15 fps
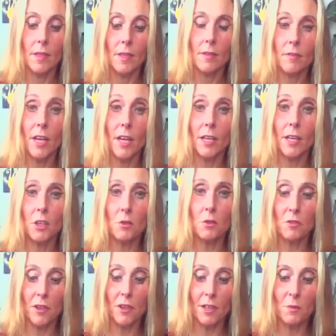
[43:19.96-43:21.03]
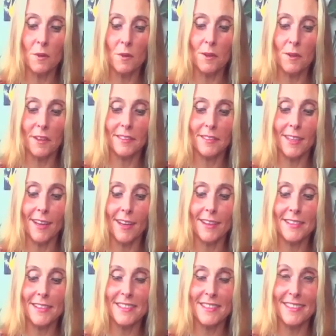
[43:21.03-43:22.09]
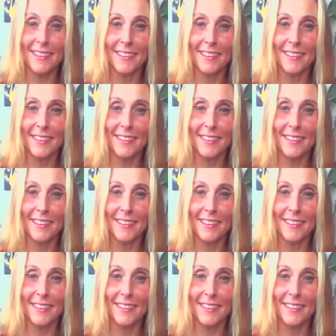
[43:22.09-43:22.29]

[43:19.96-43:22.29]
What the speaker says: Thank you for that word, yes.